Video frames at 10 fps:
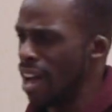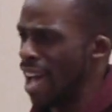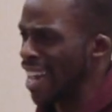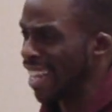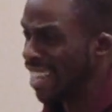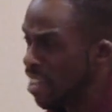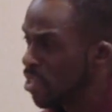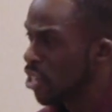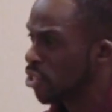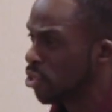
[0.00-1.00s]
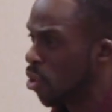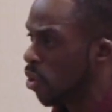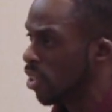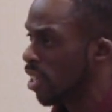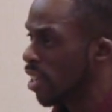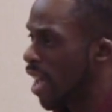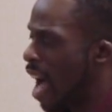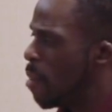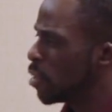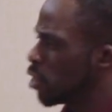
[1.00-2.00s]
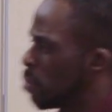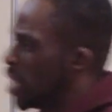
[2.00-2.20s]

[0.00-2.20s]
At 11 years old, how am I supposed